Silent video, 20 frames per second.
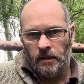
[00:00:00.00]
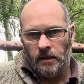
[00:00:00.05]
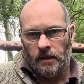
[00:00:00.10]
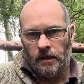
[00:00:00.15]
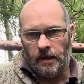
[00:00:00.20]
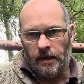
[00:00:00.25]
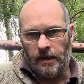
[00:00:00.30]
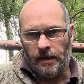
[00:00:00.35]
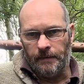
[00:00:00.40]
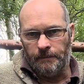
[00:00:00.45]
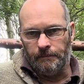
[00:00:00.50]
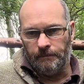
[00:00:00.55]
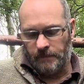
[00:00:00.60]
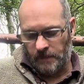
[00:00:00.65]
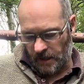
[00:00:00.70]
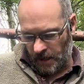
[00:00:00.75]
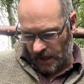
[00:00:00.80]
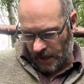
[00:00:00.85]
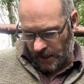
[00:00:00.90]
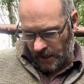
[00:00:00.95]
And
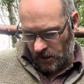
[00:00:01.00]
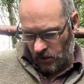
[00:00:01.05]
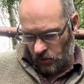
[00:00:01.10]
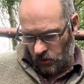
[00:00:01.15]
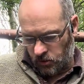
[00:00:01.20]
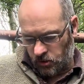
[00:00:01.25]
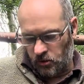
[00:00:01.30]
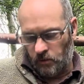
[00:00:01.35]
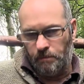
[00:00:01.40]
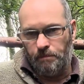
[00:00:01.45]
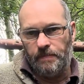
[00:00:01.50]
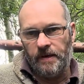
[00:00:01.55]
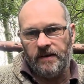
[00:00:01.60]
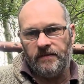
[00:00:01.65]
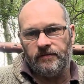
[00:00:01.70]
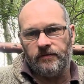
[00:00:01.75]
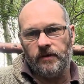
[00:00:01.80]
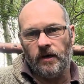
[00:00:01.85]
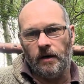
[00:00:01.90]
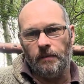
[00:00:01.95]
I also
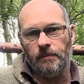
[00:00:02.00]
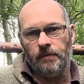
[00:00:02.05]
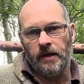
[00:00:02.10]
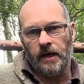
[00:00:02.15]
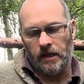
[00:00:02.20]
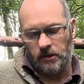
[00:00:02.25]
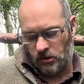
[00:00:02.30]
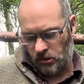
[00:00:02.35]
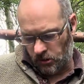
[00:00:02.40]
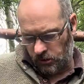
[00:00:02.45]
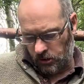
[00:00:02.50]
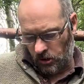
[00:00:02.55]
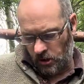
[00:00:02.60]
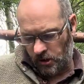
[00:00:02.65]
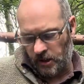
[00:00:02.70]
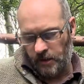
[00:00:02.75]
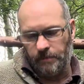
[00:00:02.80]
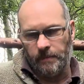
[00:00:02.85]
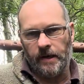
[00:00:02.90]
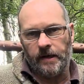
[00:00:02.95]
beefed up the actual
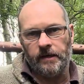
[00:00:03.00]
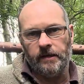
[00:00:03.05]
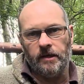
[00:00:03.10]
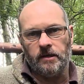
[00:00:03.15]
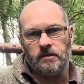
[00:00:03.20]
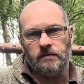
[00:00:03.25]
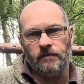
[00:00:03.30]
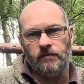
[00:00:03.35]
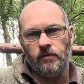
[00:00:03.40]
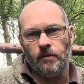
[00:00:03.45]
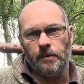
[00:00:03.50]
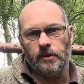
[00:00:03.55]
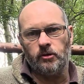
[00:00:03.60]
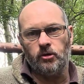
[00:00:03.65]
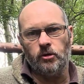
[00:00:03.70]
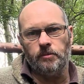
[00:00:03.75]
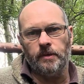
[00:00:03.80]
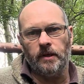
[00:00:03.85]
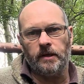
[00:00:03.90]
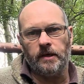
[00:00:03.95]
locking mechanism from a
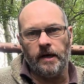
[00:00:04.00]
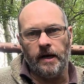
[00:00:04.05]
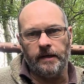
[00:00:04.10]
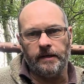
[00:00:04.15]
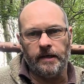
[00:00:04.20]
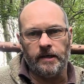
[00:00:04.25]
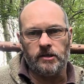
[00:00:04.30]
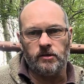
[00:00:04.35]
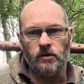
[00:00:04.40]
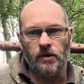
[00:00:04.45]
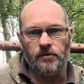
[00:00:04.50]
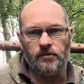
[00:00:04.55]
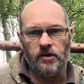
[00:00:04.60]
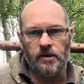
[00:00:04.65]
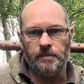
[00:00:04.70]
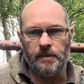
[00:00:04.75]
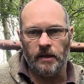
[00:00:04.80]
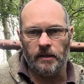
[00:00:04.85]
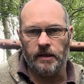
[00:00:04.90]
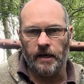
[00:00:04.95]
2mm Kydex to a
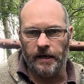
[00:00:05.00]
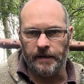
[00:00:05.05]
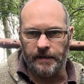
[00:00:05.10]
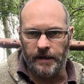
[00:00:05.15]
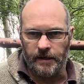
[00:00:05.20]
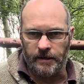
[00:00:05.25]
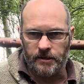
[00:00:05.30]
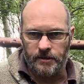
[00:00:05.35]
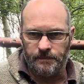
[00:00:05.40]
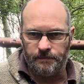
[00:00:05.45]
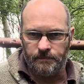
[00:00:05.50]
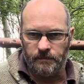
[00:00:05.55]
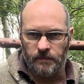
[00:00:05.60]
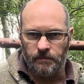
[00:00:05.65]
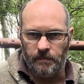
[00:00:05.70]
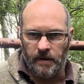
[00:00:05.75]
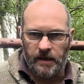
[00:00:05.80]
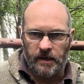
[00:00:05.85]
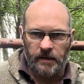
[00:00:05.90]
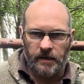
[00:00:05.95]
3mm Kydex,
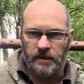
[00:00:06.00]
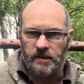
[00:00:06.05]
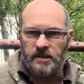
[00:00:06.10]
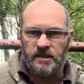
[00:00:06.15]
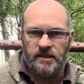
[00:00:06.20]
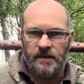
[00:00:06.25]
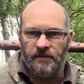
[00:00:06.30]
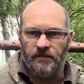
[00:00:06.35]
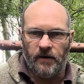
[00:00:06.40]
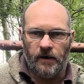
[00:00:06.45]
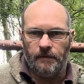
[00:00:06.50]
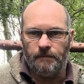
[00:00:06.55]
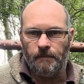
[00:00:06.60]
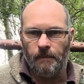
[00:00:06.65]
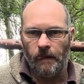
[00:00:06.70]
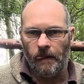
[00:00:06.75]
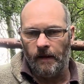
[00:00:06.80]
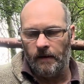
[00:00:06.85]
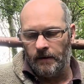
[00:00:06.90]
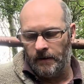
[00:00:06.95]
making it stiffer.
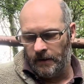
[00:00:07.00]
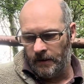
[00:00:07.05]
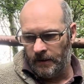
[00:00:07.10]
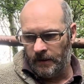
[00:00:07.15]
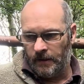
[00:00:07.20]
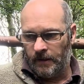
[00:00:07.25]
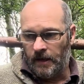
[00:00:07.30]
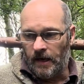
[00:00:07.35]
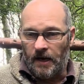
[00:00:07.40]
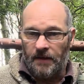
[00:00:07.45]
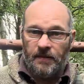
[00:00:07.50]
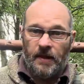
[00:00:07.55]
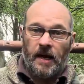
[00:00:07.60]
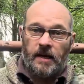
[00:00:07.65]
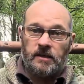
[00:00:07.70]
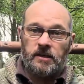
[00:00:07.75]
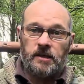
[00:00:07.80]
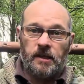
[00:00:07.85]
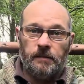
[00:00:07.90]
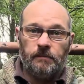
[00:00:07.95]
And that
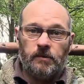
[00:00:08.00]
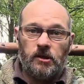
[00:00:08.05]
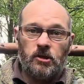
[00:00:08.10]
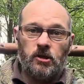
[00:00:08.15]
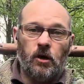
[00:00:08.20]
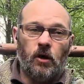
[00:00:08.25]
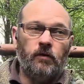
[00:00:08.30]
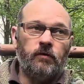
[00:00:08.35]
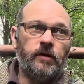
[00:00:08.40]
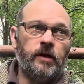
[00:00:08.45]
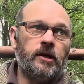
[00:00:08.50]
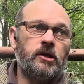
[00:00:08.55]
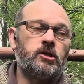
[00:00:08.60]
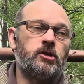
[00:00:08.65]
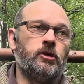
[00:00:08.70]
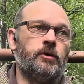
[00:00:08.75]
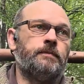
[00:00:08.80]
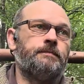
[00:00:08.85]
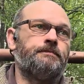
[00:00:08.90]
seemed to solve the issue.